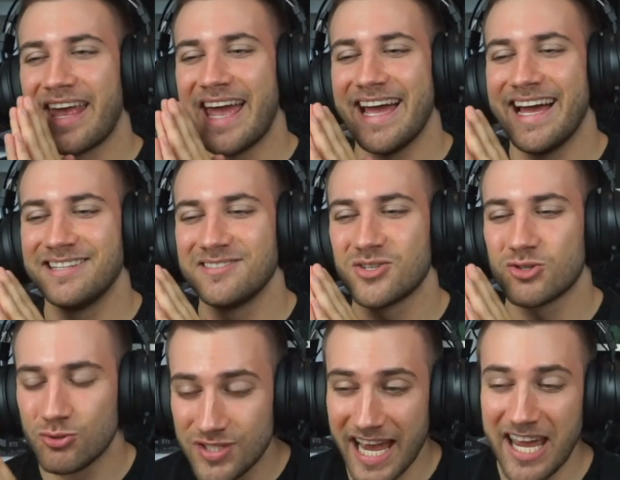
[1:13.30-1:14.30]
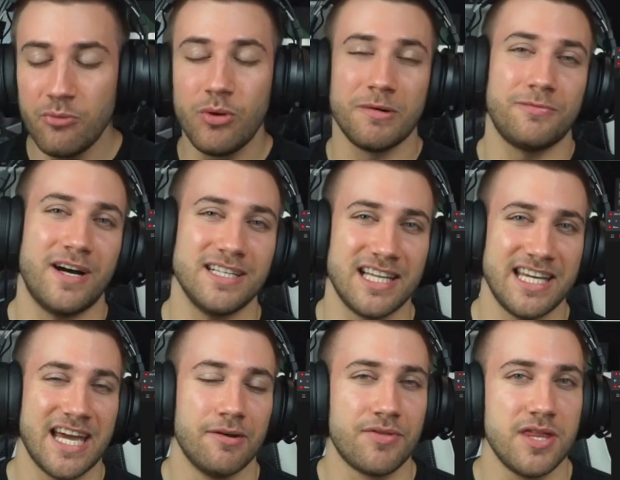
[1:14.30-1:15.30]
And today we will finally
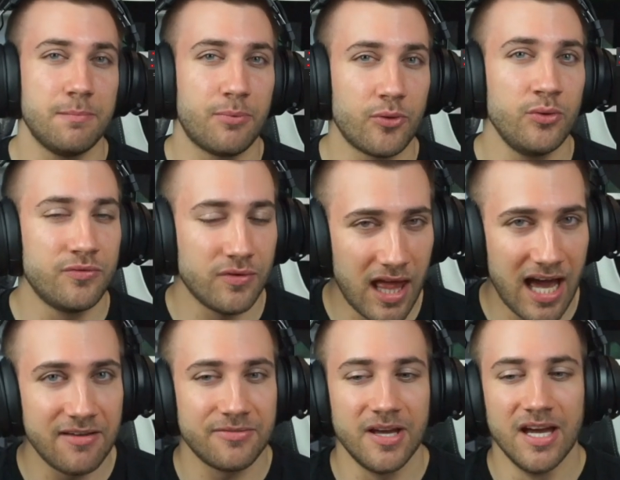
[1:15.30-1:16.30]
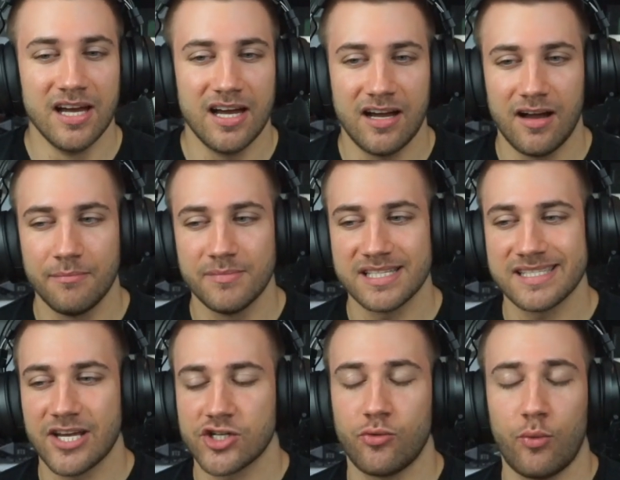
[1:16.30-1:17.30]
have the Proof live
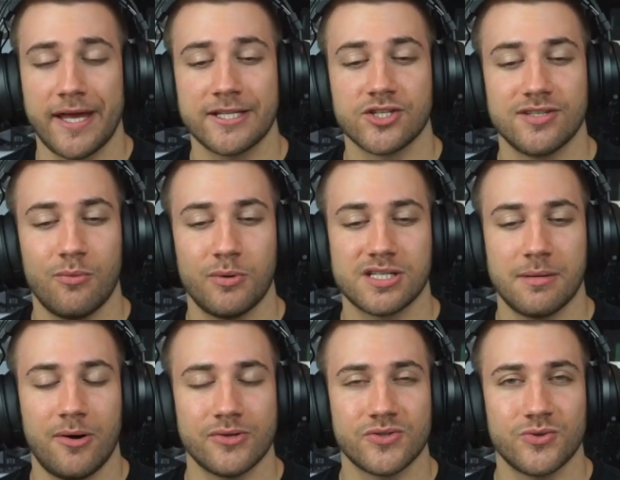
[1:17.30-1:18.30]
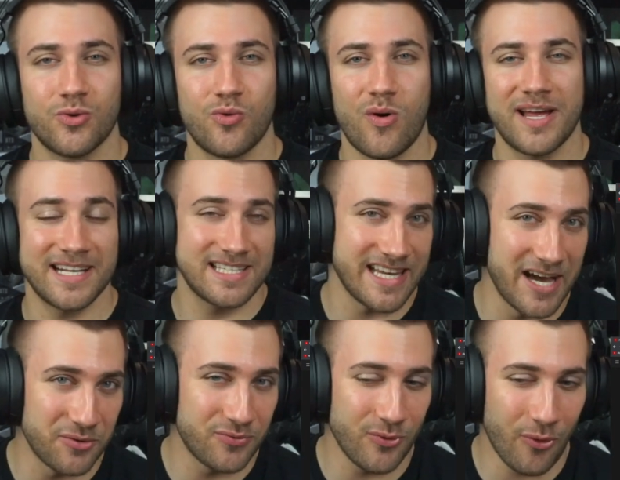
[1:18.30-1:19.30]
session reaction, which I'm also quite
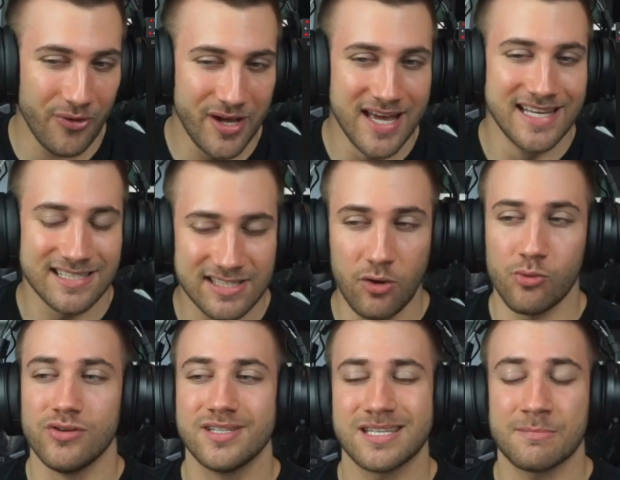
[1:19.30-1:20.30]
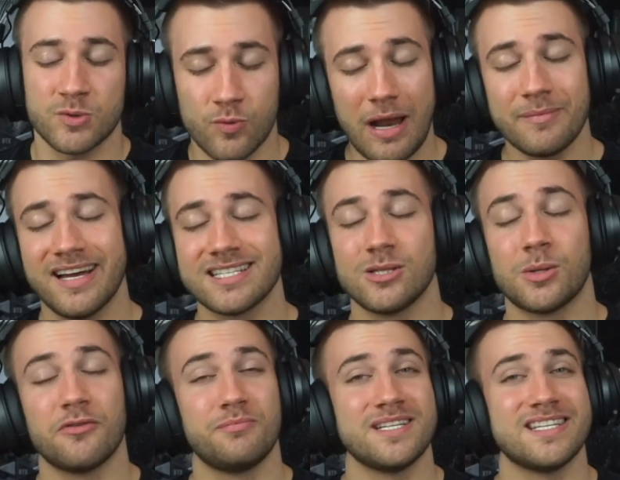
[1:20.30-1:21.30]
excited for. So subscribe, guys, a lot
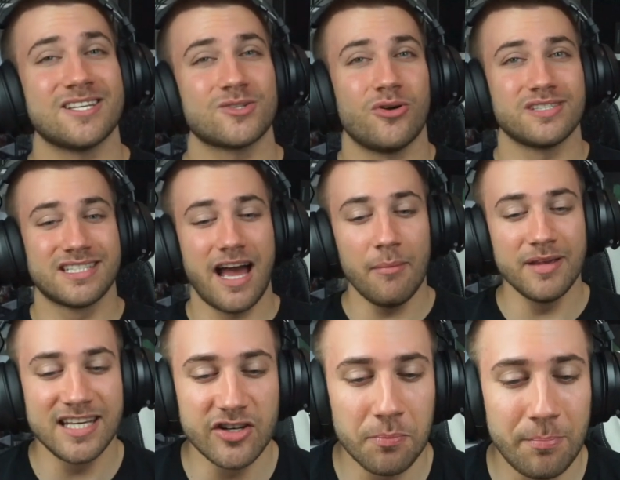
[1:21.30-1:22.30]
of BTS content coming here.